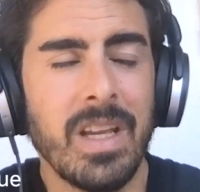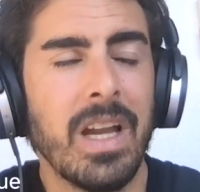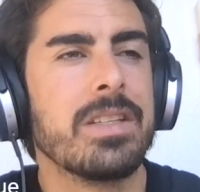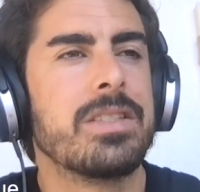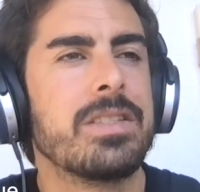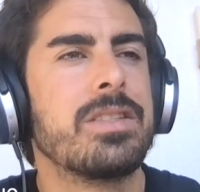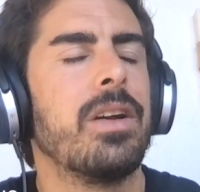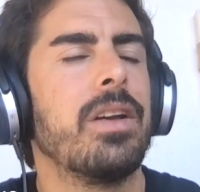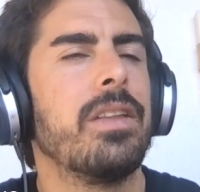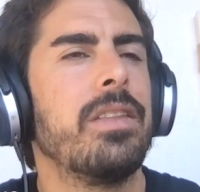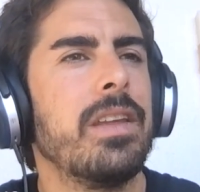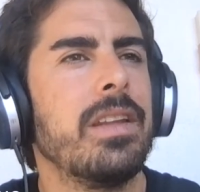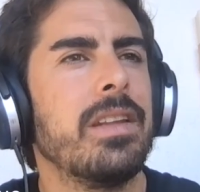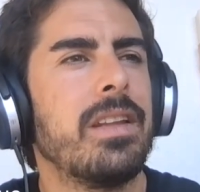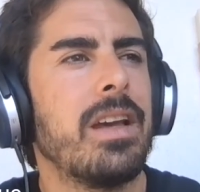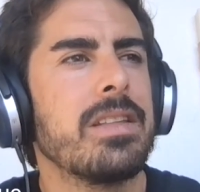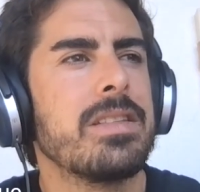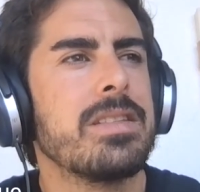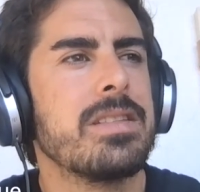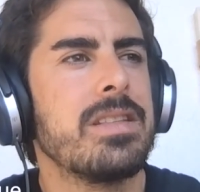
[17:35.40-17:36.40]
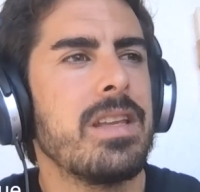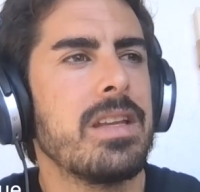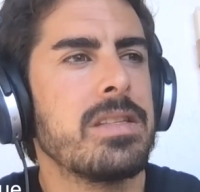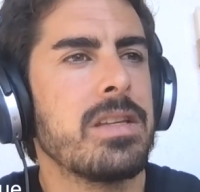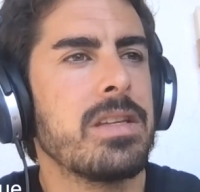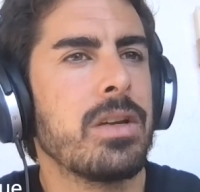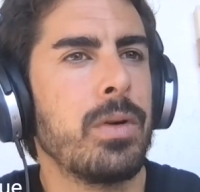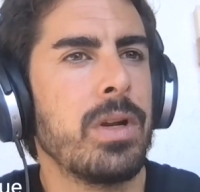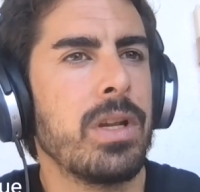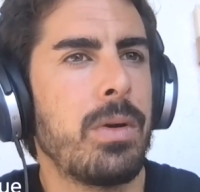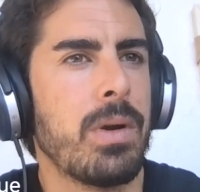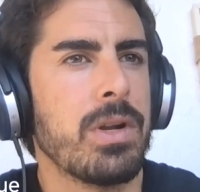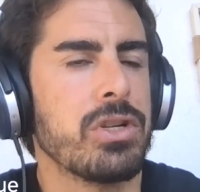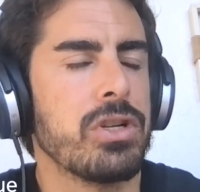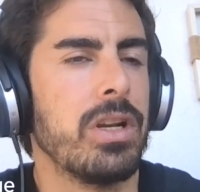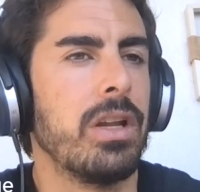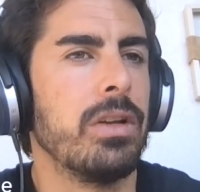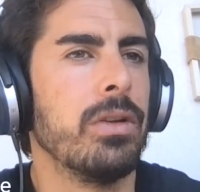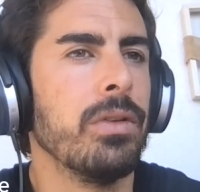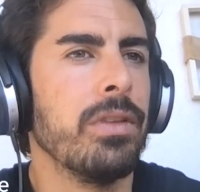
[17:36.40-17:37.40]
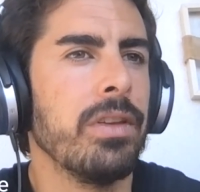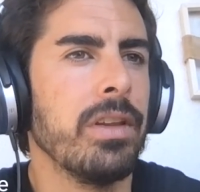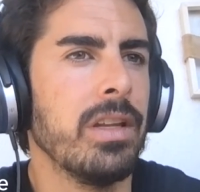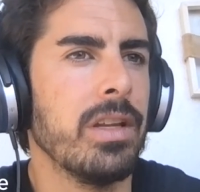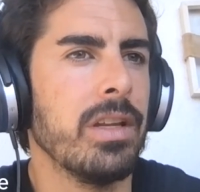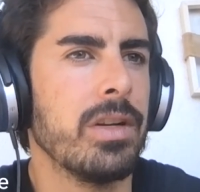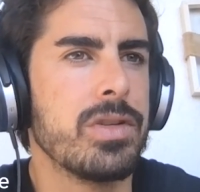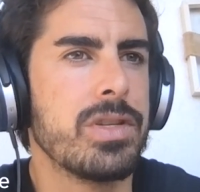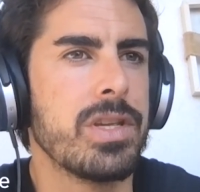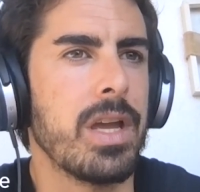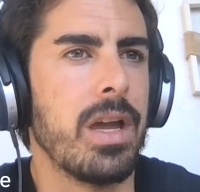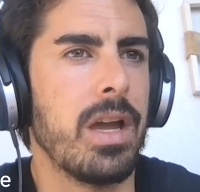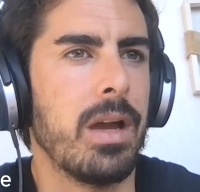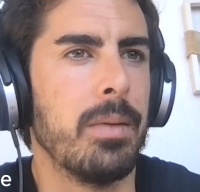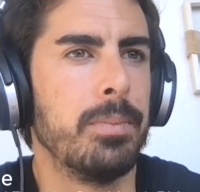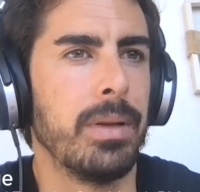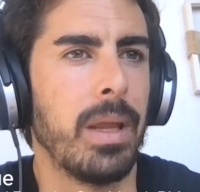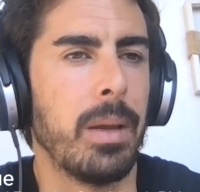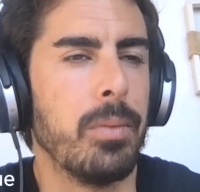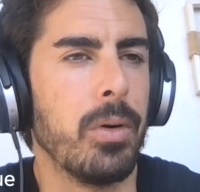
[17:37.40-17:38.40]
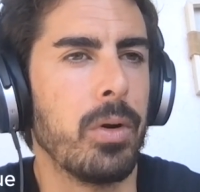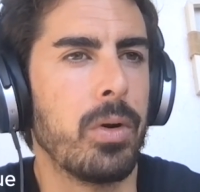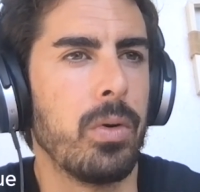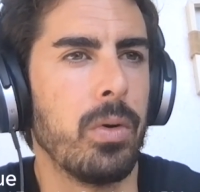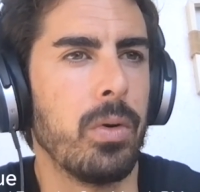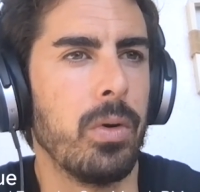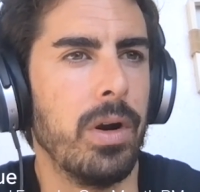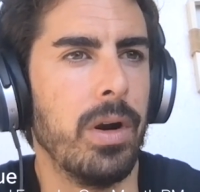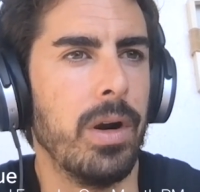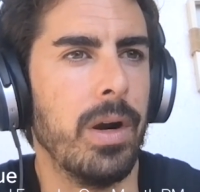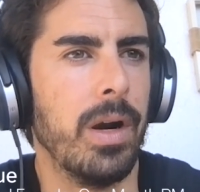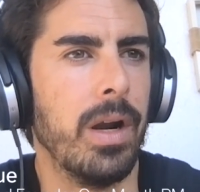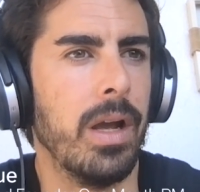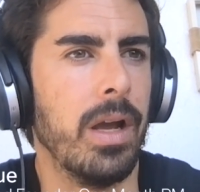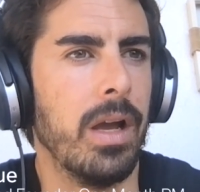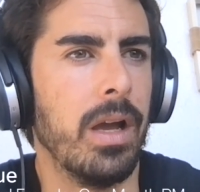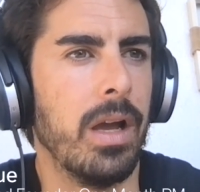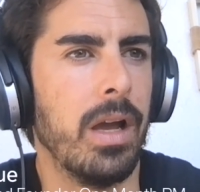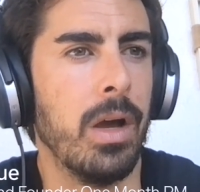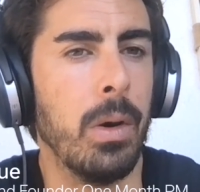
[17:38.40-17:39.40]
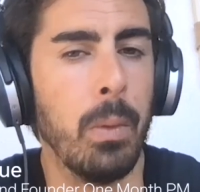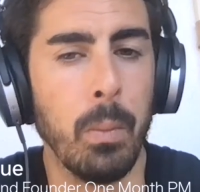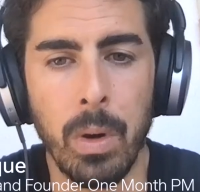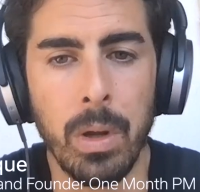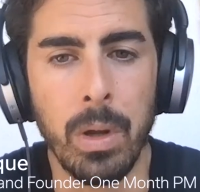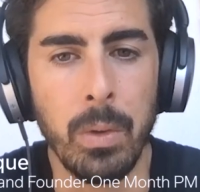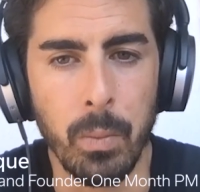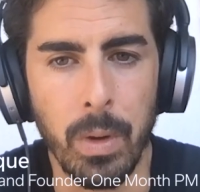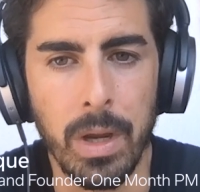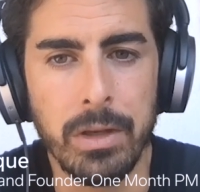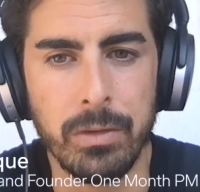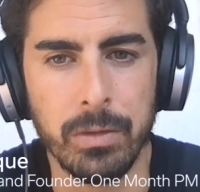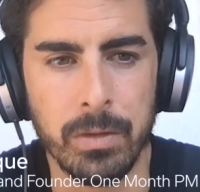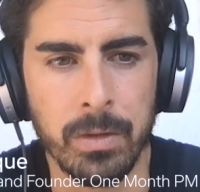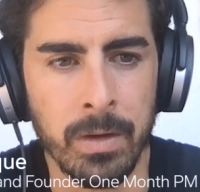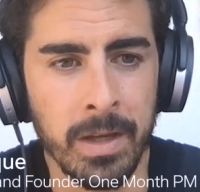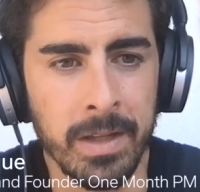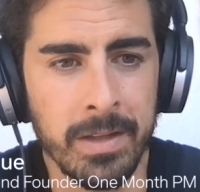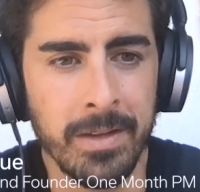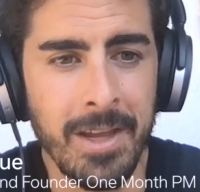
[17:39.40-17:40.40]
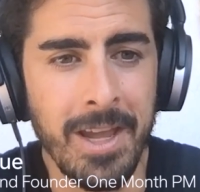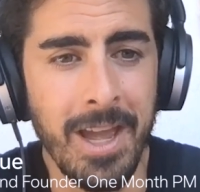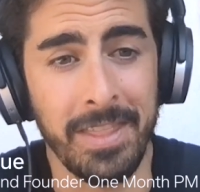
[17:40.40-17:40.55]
Yeah, so I think that's that's a great question. I don't think there's a, a playbook or a, a one way to do it.